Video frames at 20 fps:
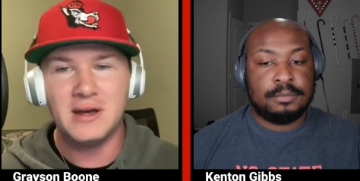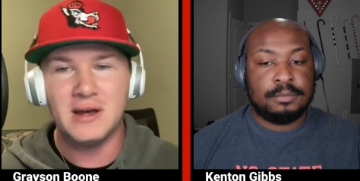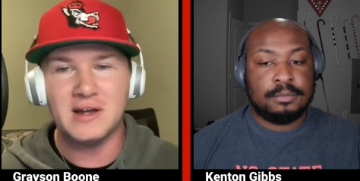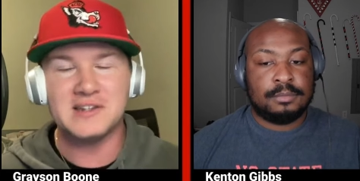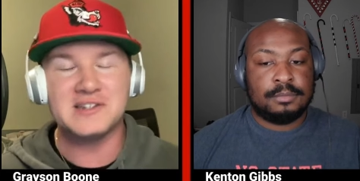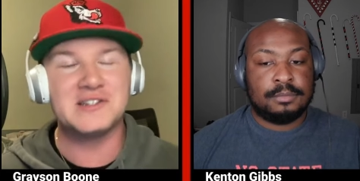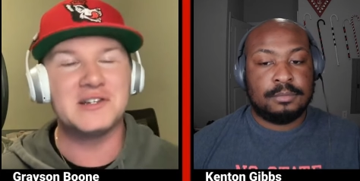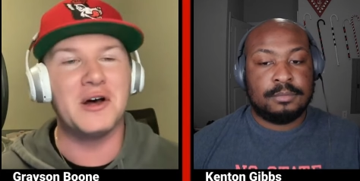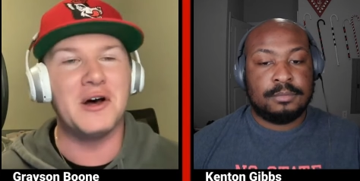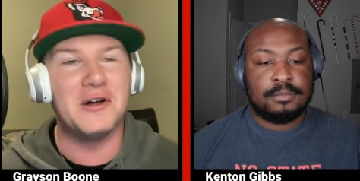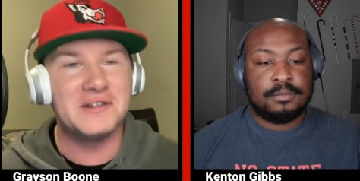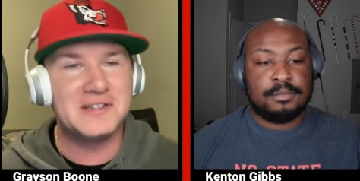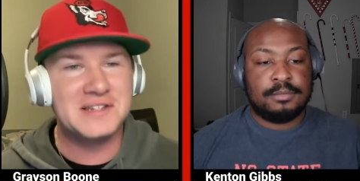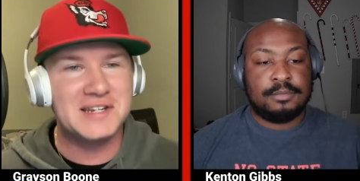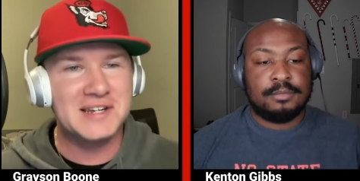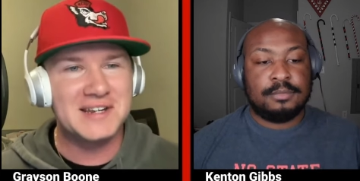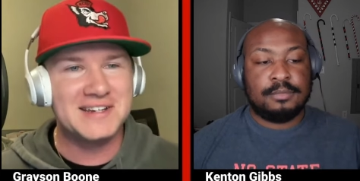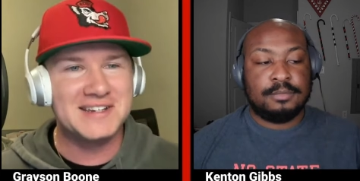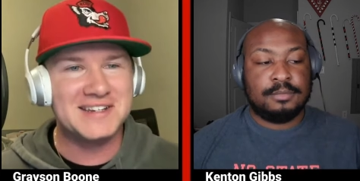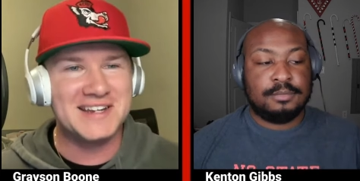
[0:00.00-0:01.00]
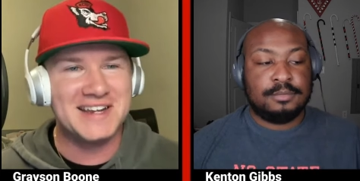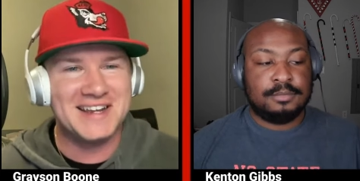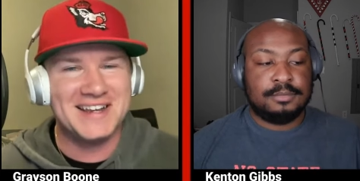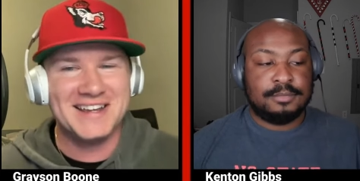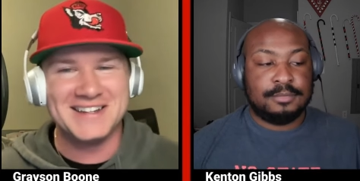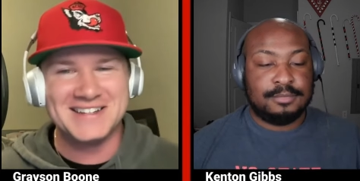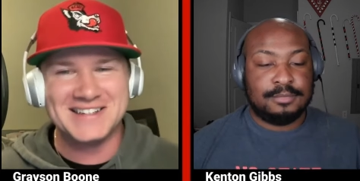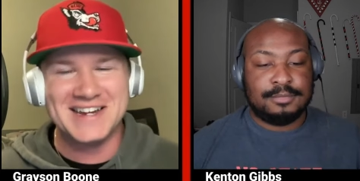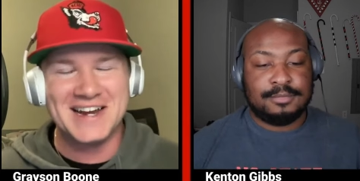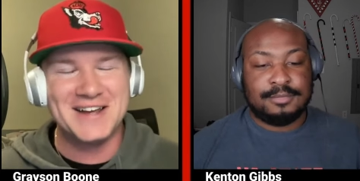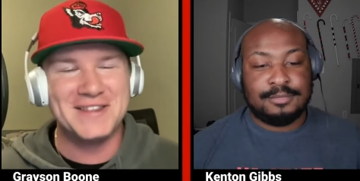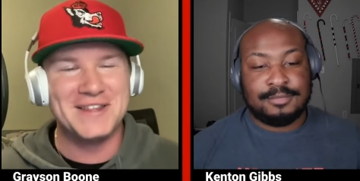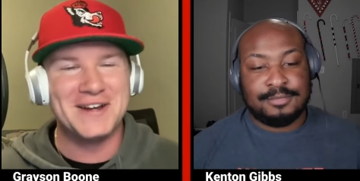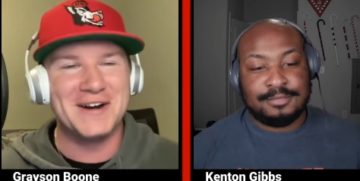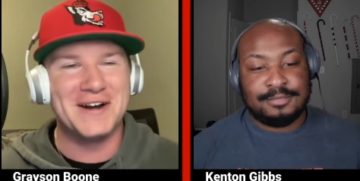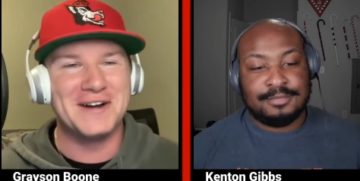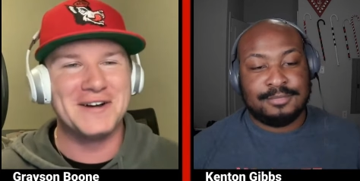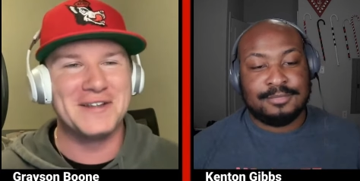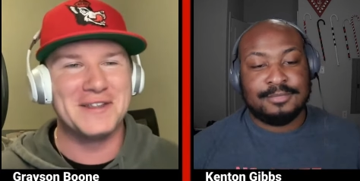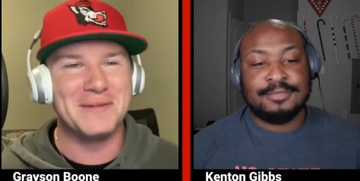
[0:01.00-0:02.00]
Speaker 1: assault down
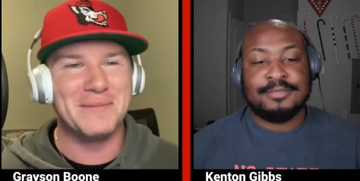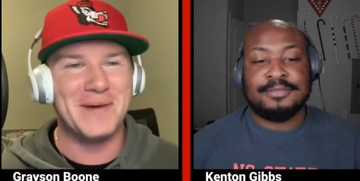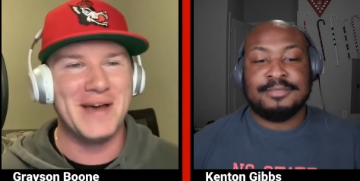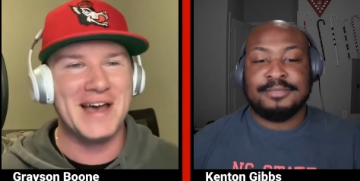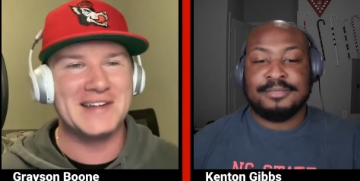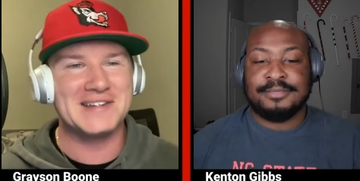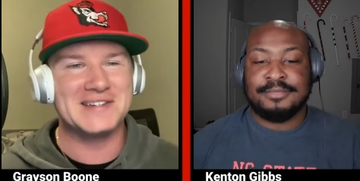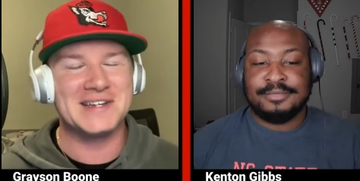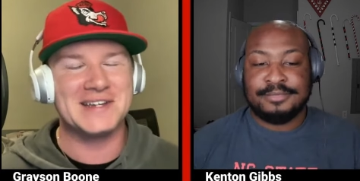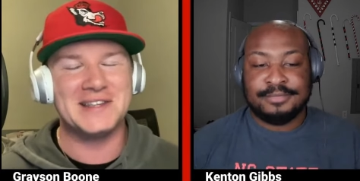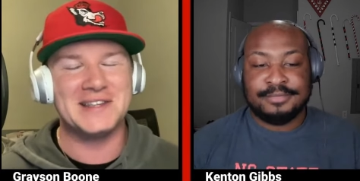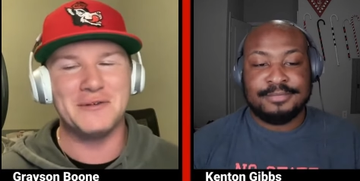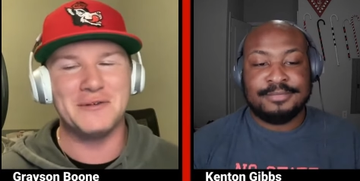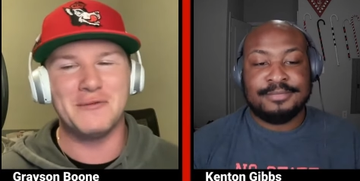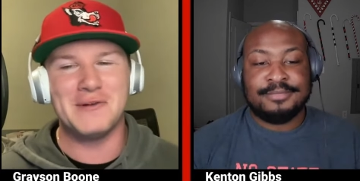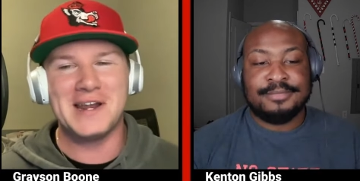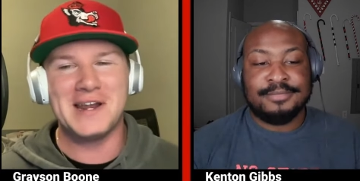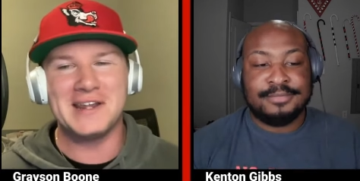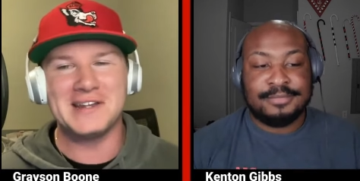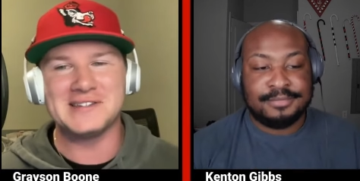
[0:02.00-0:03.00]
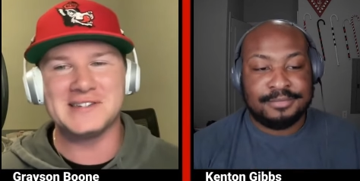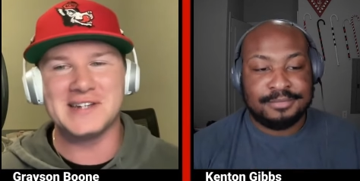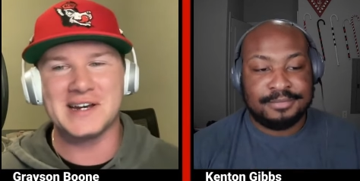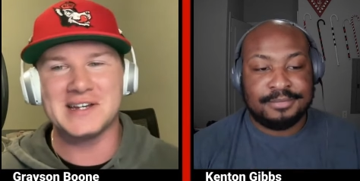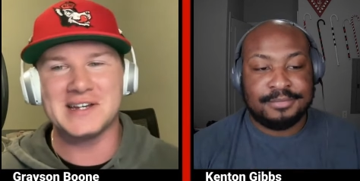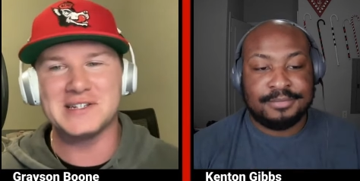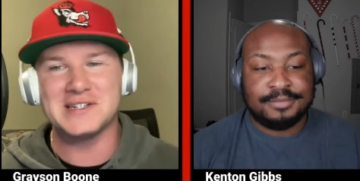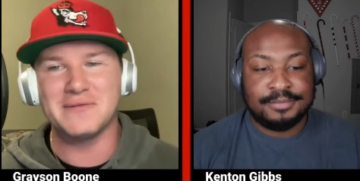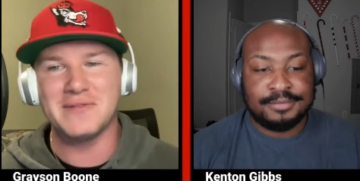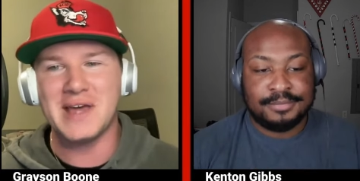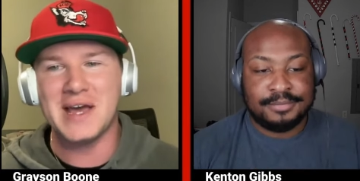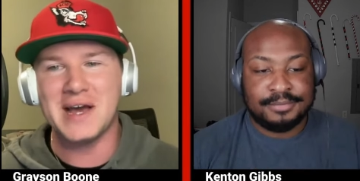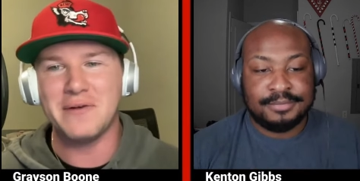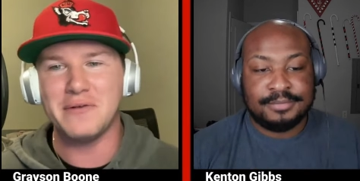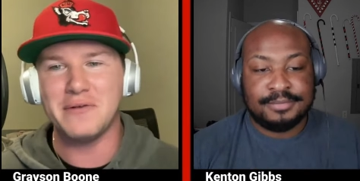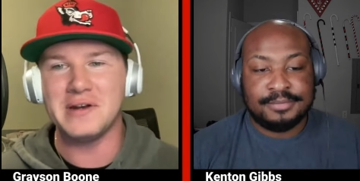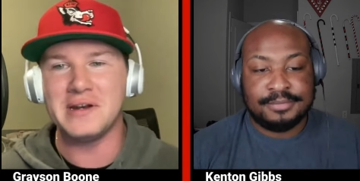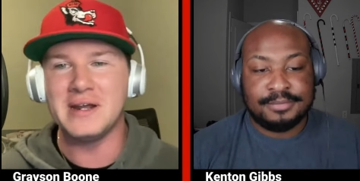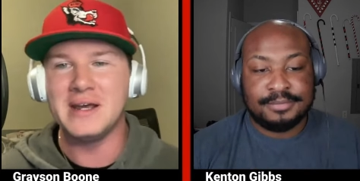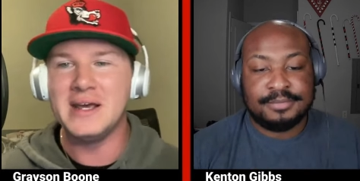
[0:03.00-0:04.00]
there under the basket in the waning seconds of that
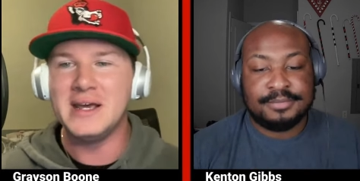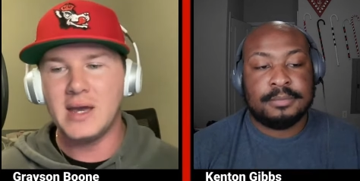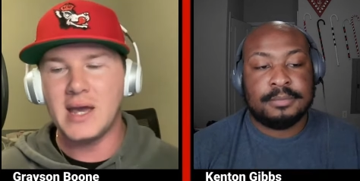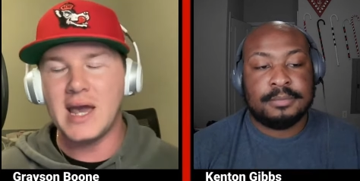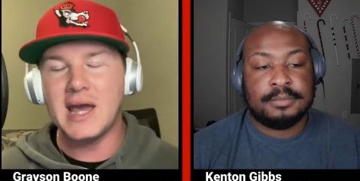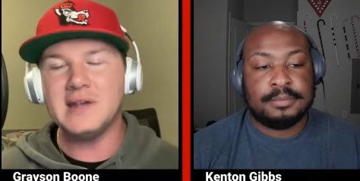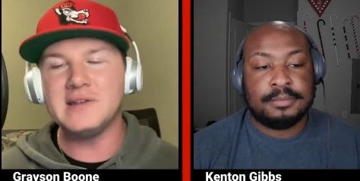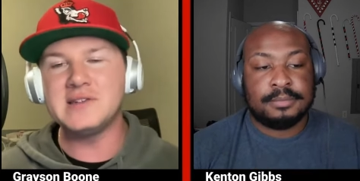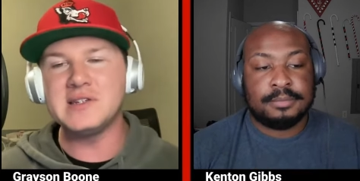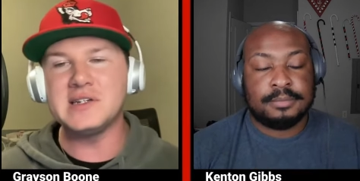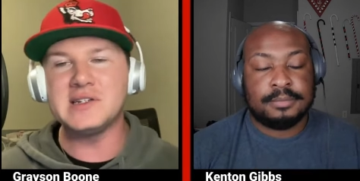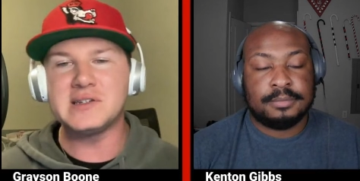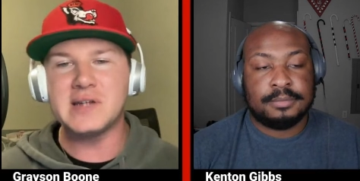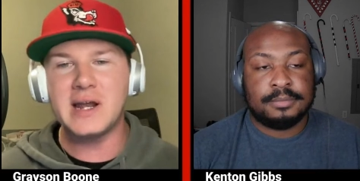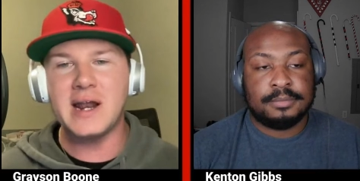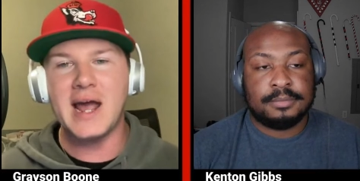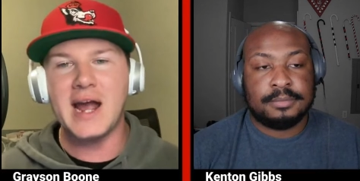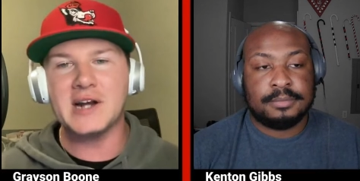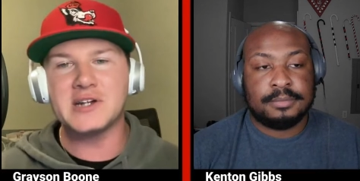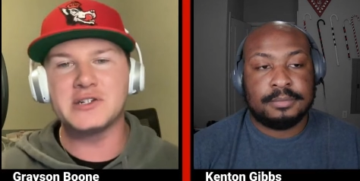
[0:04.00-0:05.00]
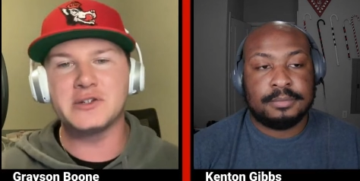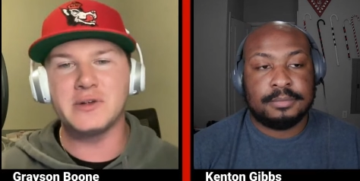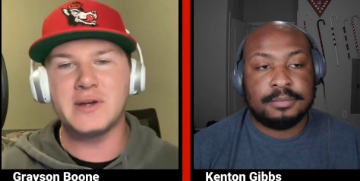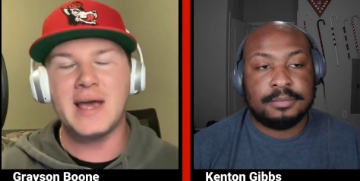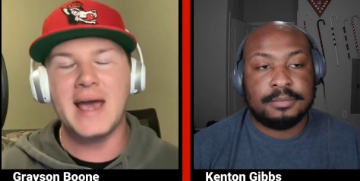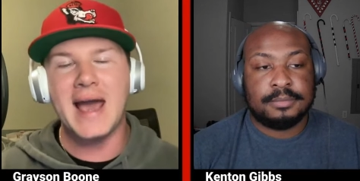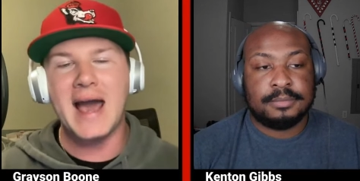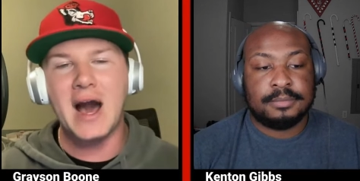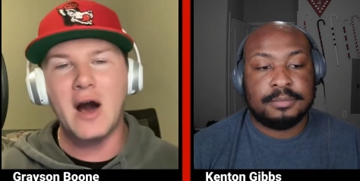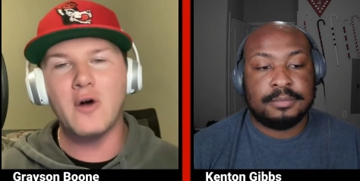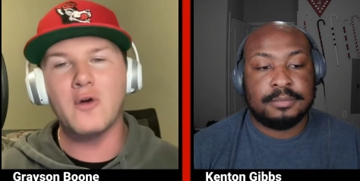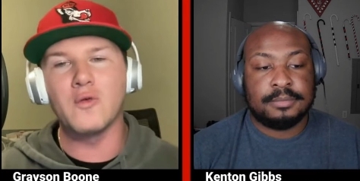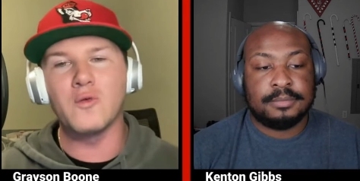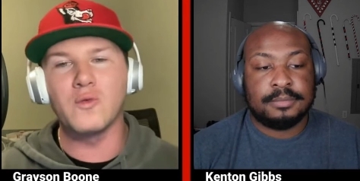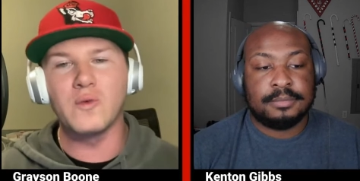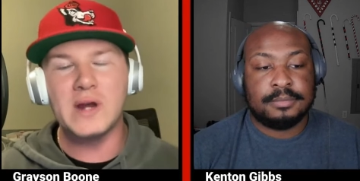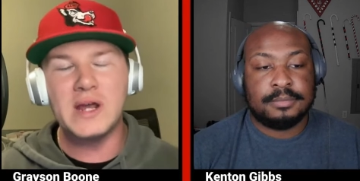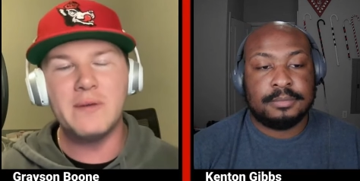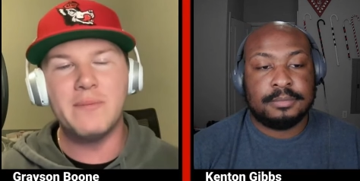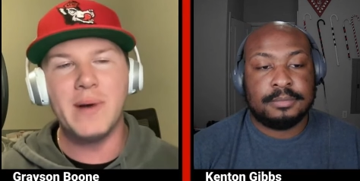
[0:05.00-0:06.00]
one. N C State actually
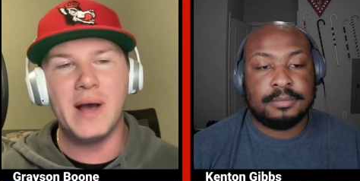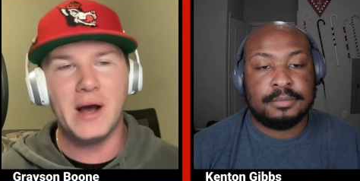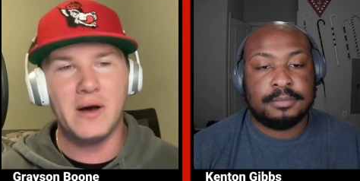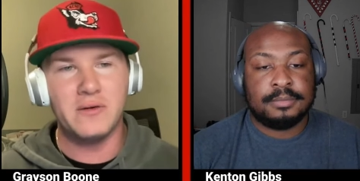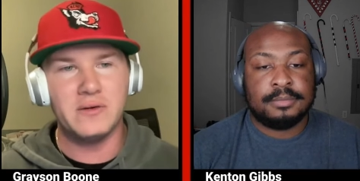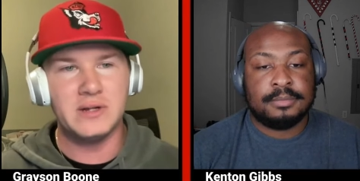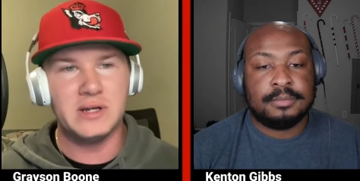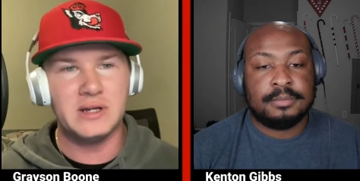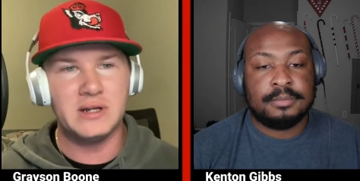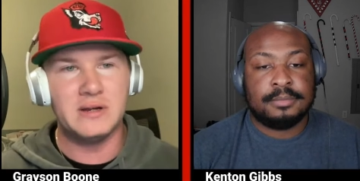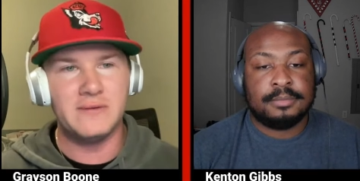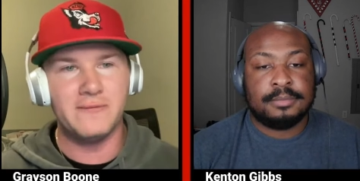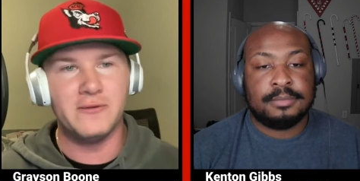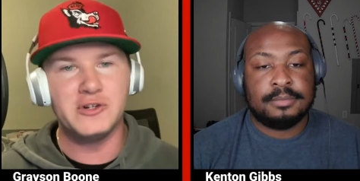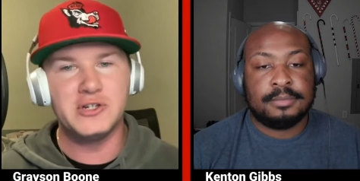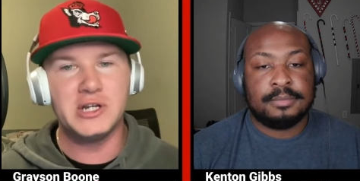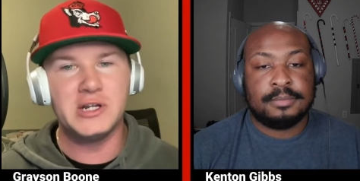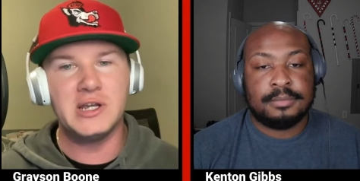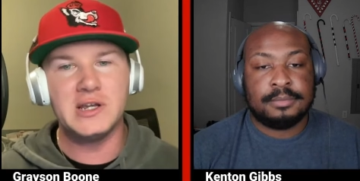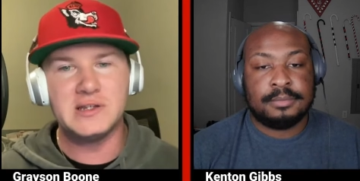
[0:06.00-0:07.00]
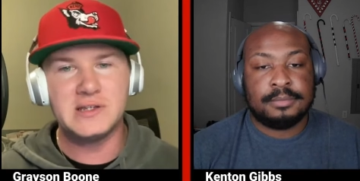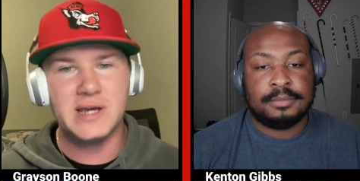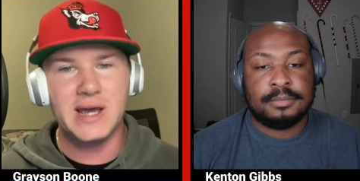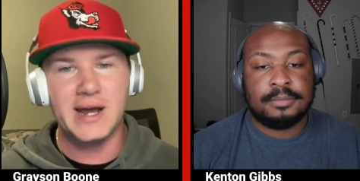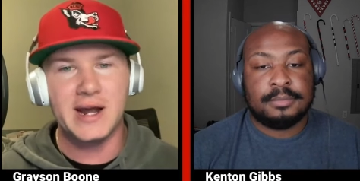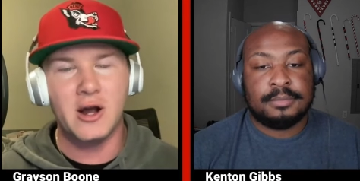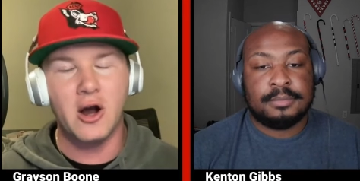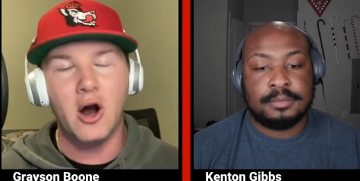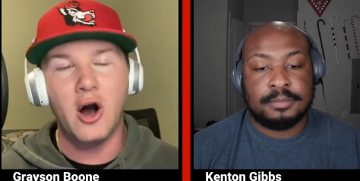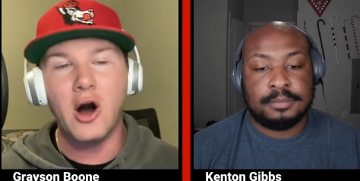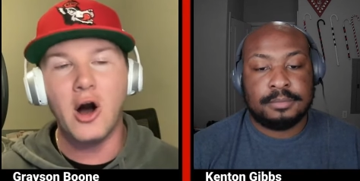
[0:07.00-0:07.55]
out-rebounded Virginia Tech